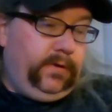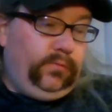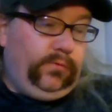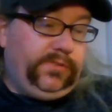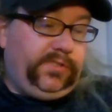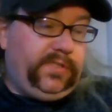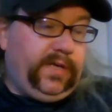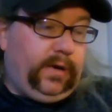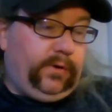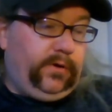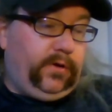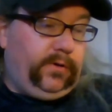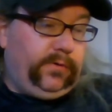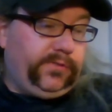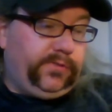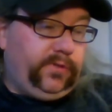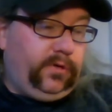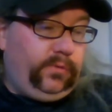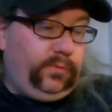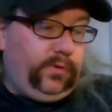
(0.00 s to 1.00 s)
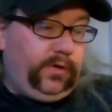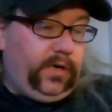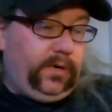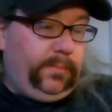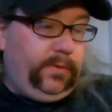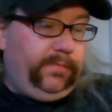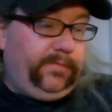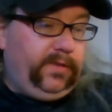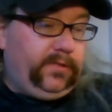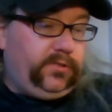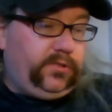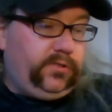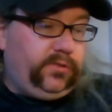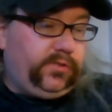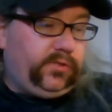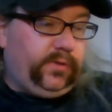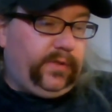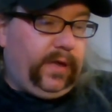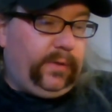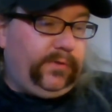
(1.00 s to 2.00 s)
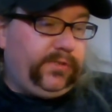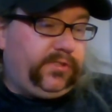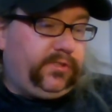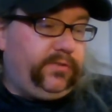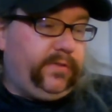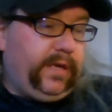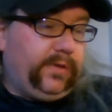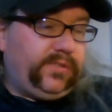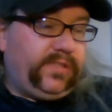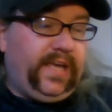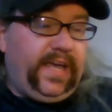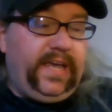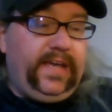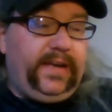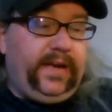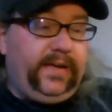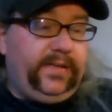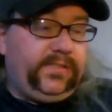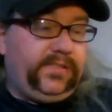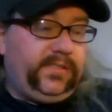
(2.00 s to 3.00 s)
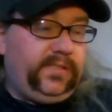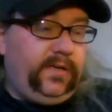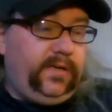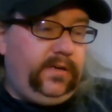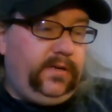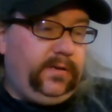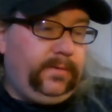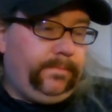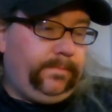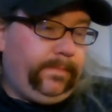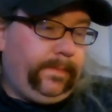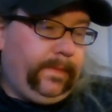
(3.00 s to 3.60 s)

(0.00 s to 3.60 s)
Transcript: We'll see how it goes, though. We're going to move into, so that was 2008, I had said.